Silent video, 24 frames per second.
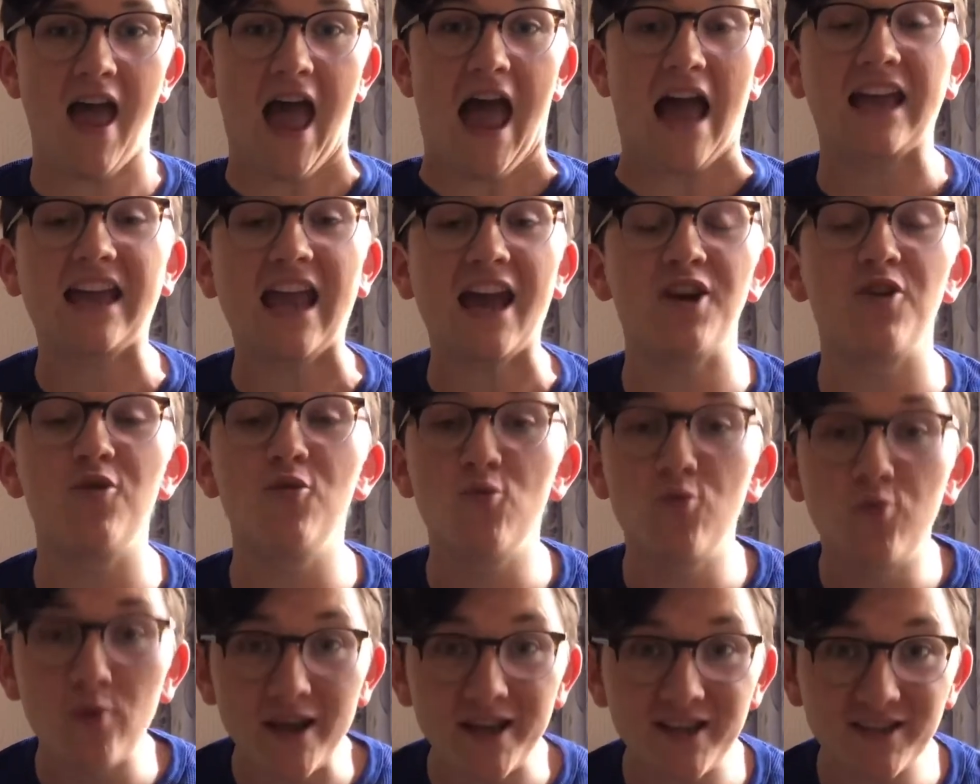I
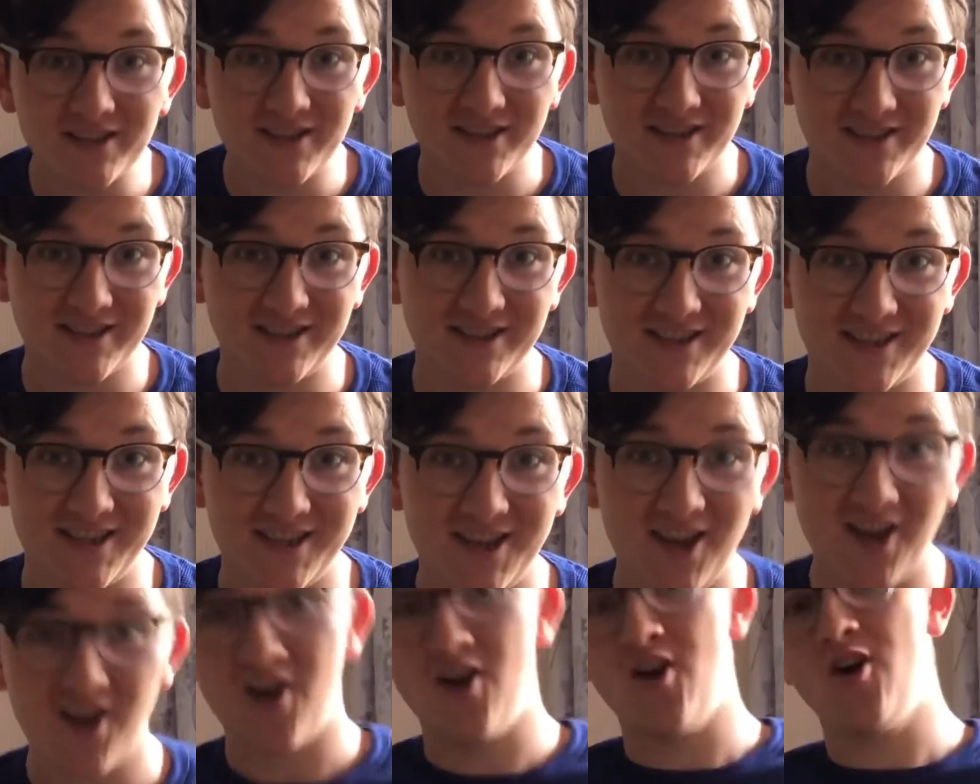cannot wait to
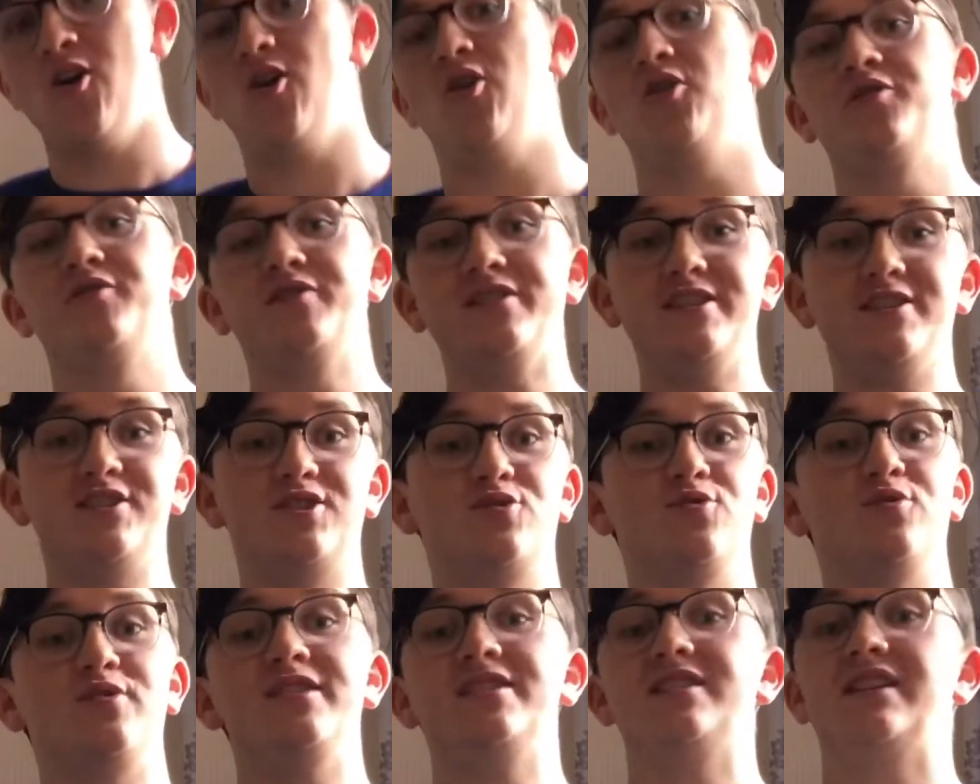see these
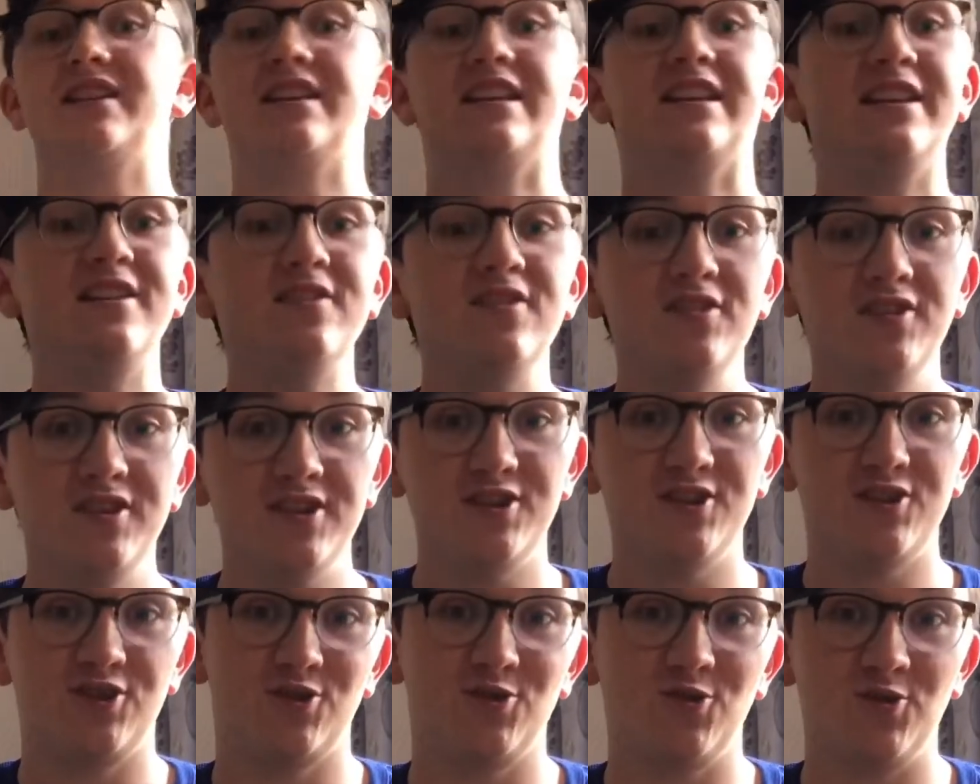stories and hear
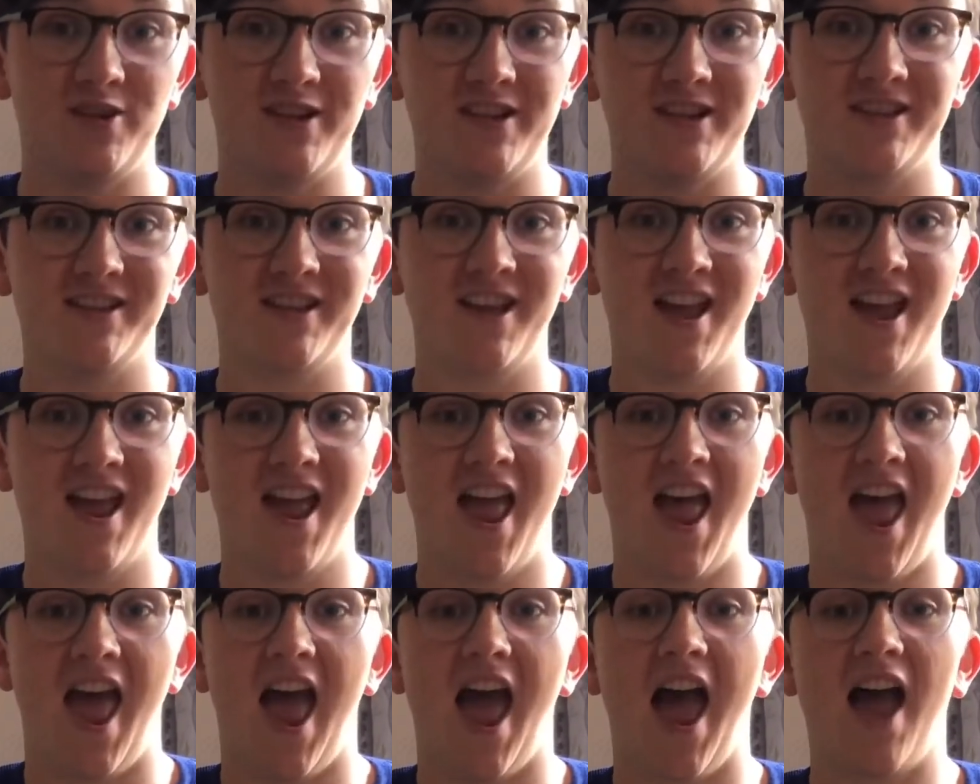these stories,
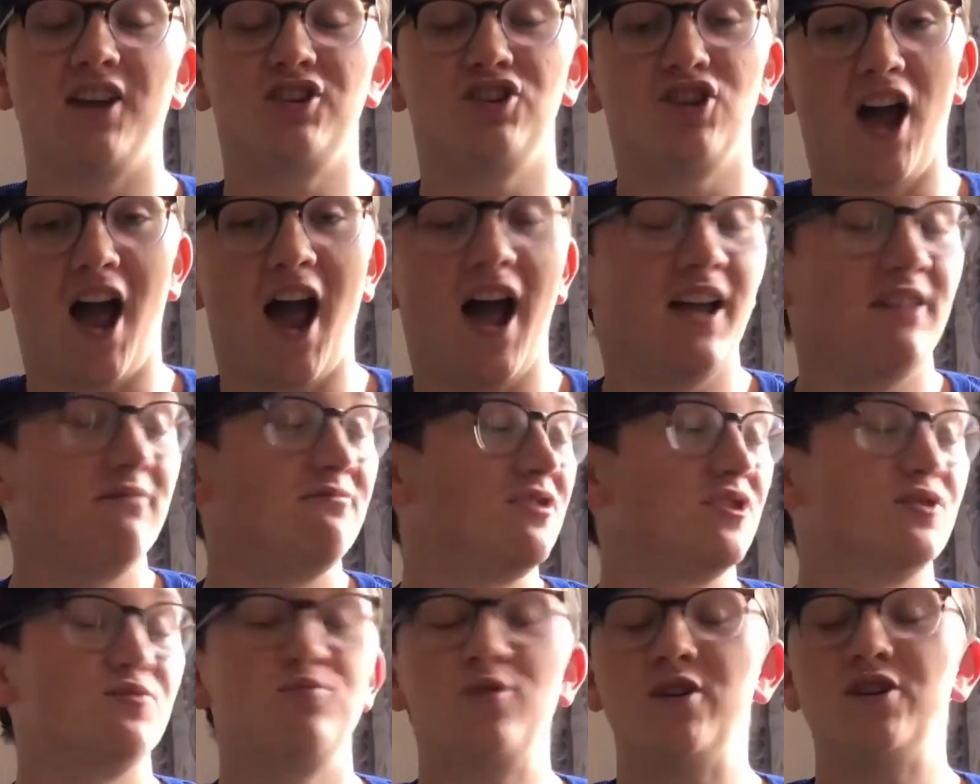and I
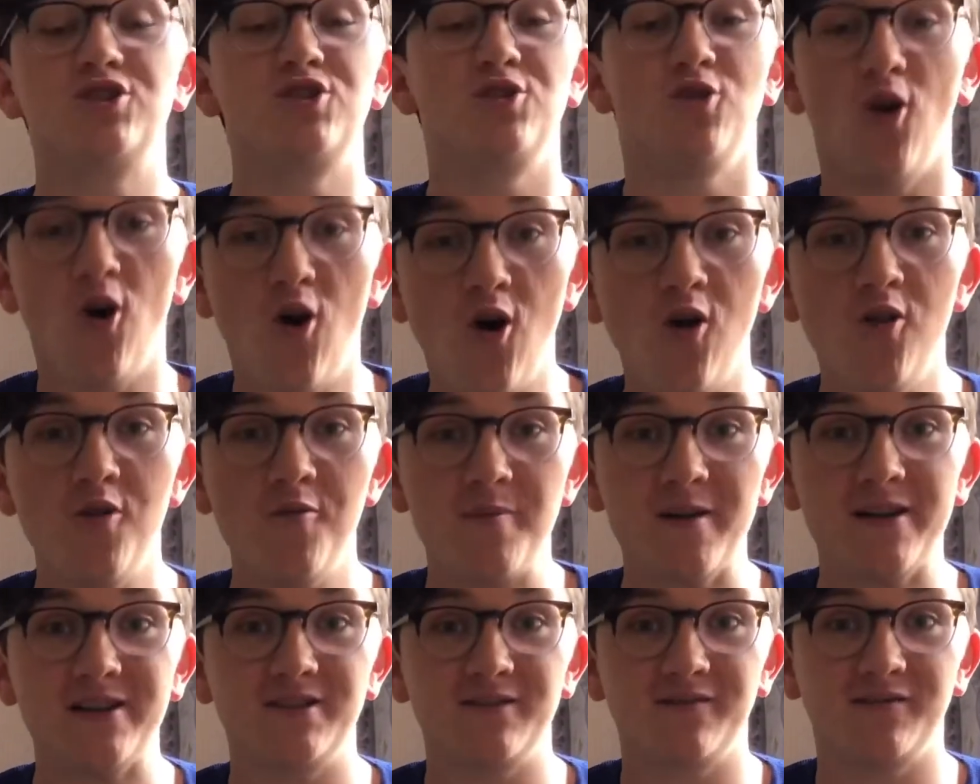just wish you all the
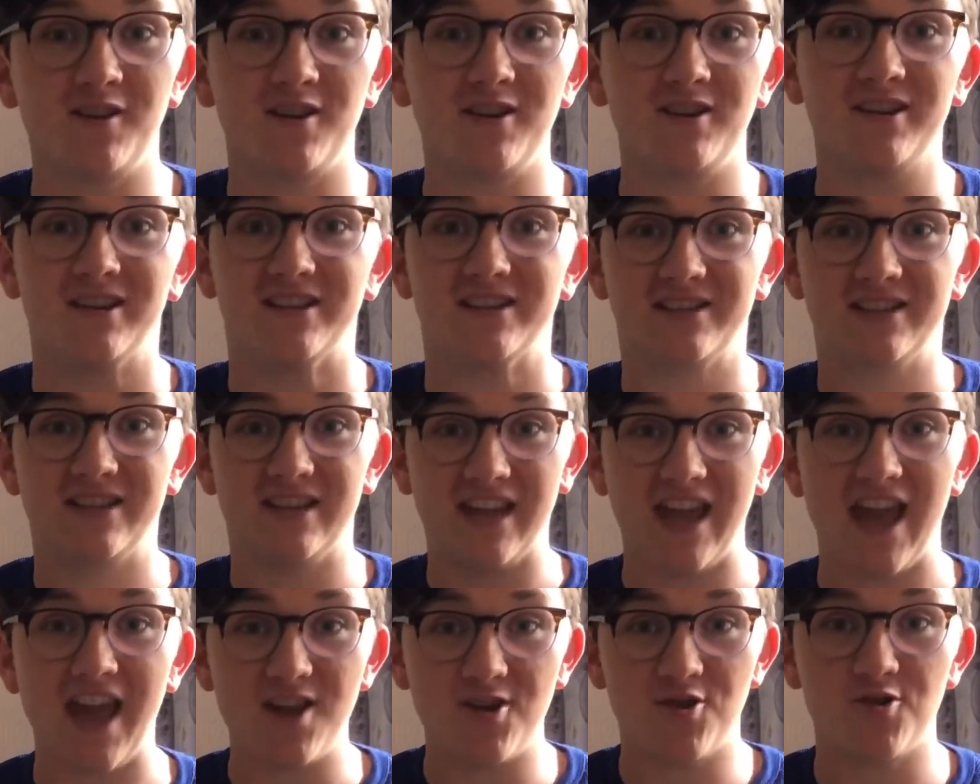best of luck to
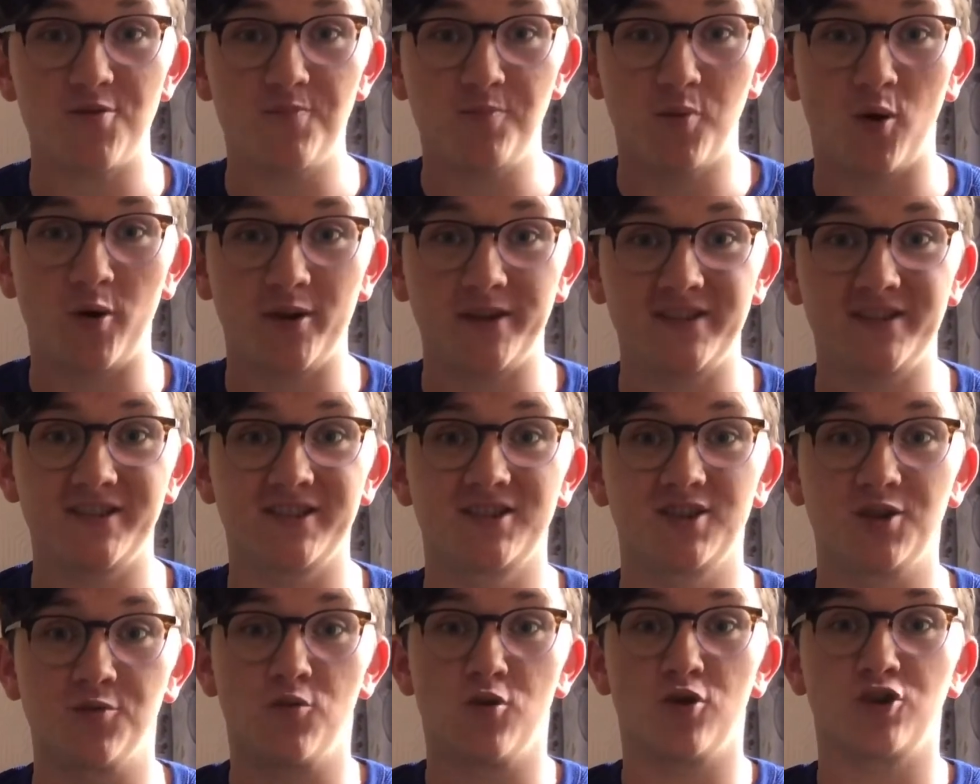get your
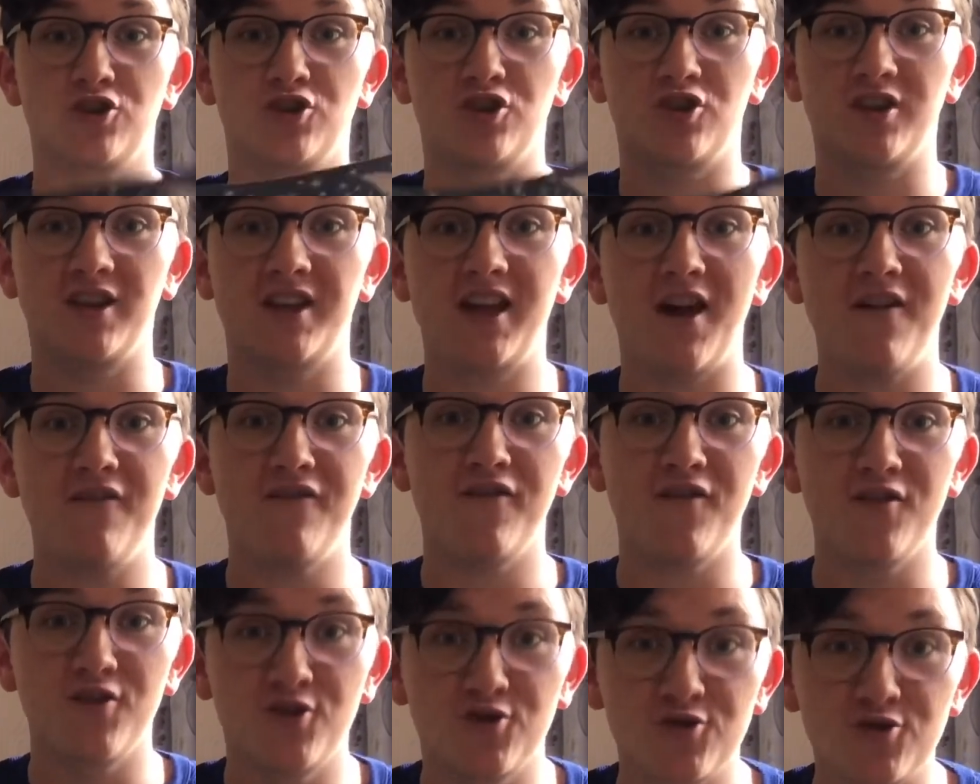points towards your
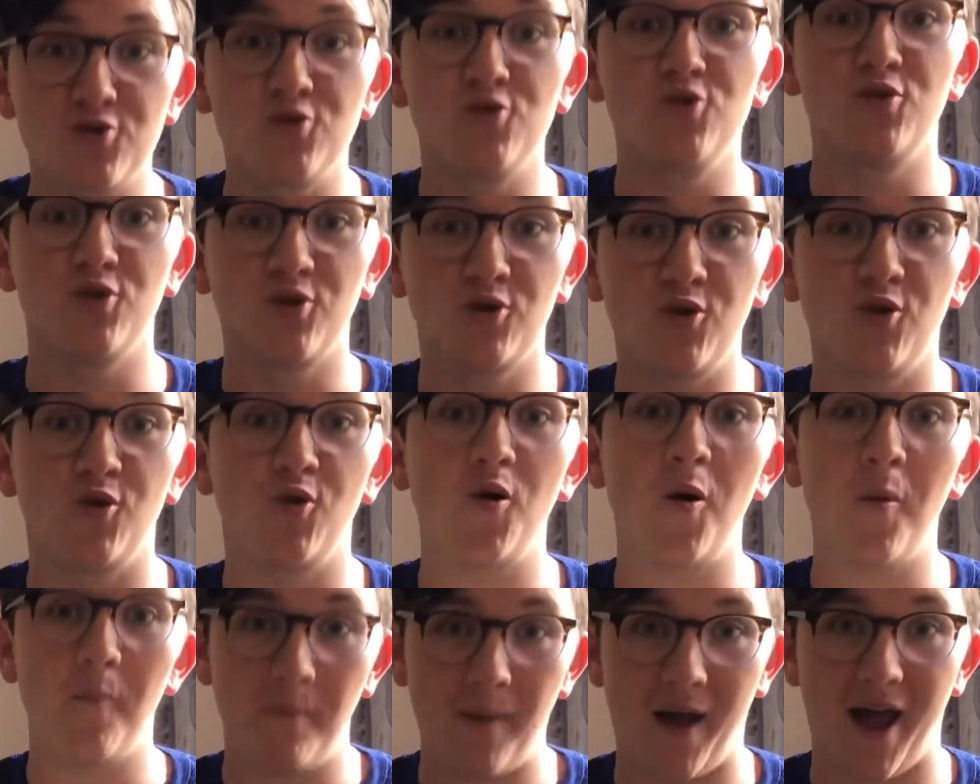Give, Grow,
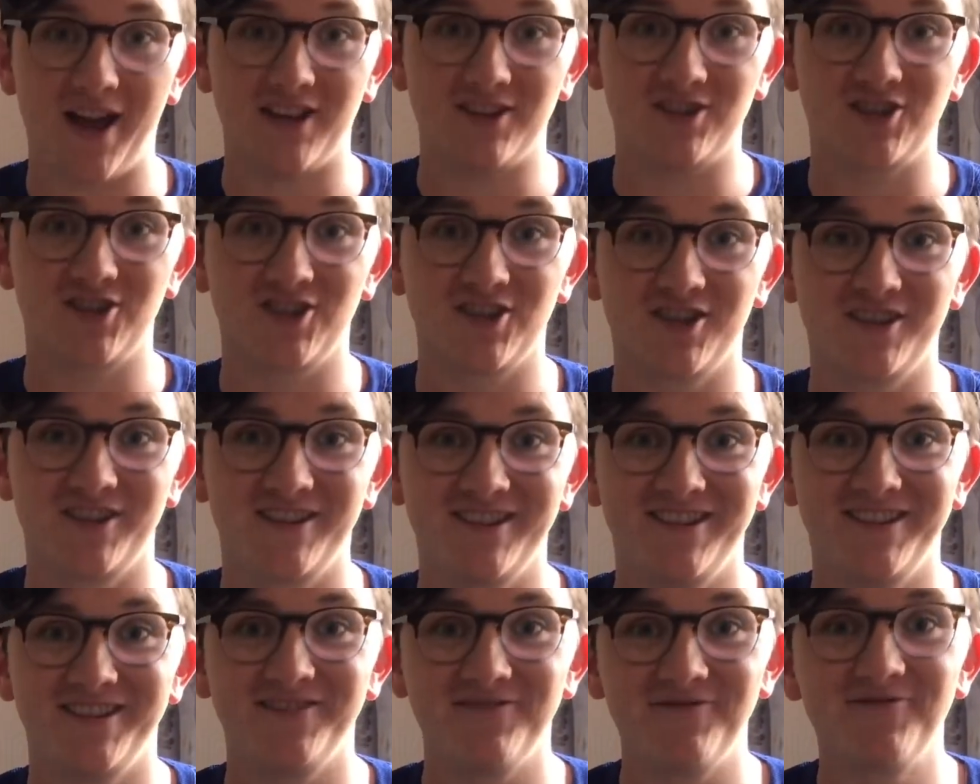Go badge.
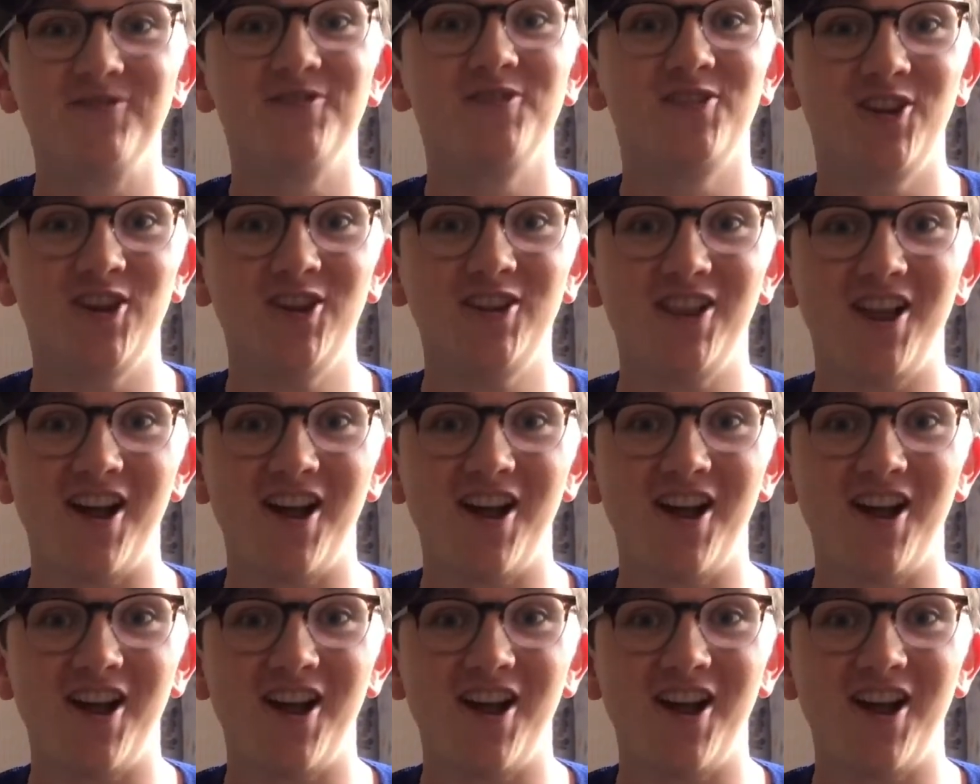Good